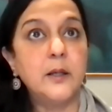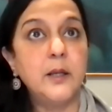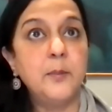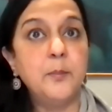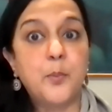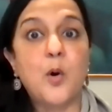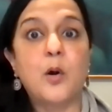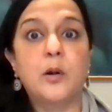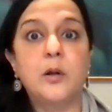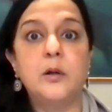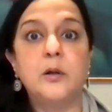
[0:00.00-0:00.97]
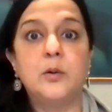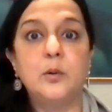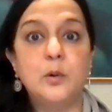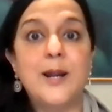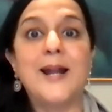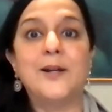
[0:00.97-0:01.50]
important to
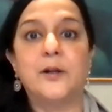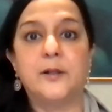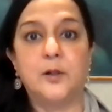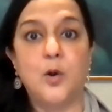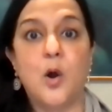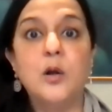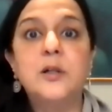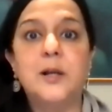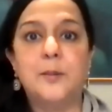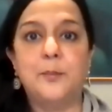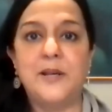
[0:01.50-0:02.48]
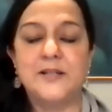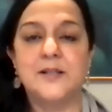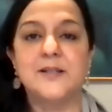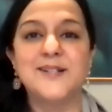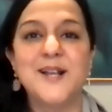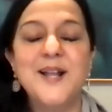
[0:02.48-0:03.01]
look at on a long-term basis.